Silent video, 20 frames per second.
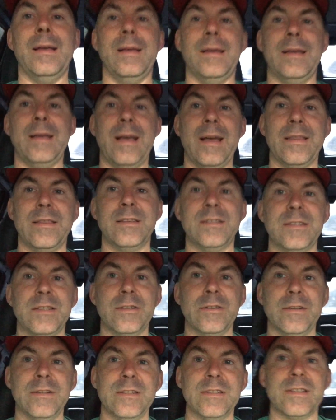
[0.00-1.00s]
Yeah, the
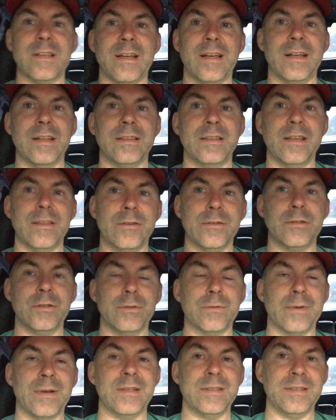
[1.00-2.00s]
series, the other
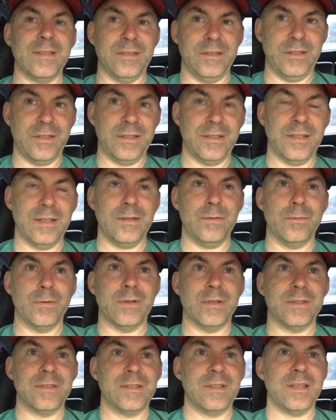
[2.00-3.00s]
2 races she did
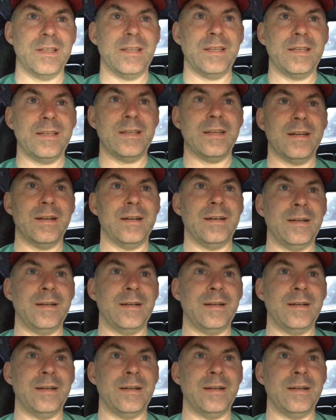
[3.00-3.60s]
was the